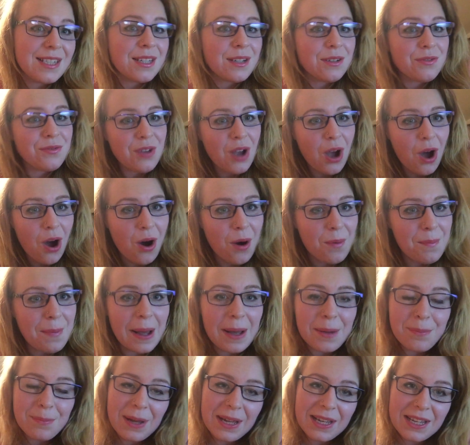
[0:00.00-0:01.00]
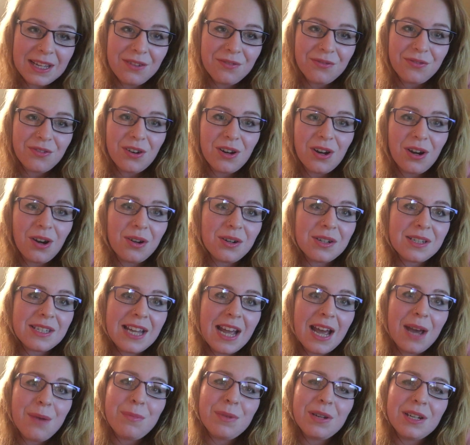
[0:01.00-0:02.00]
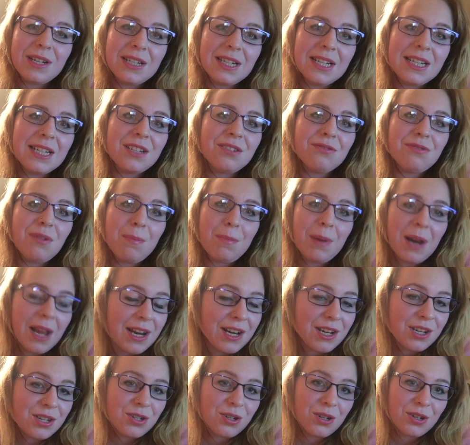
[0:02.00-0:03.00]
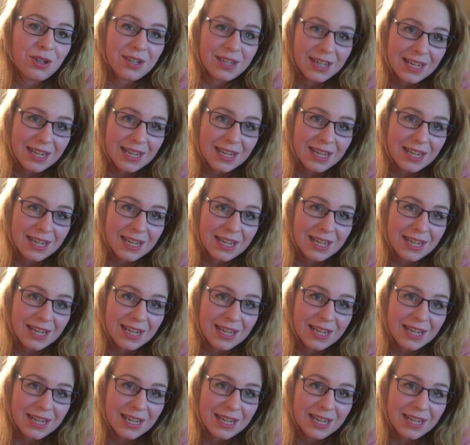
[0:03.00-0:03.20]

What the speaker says: So if you are backpacking for a long time and you need to replenish your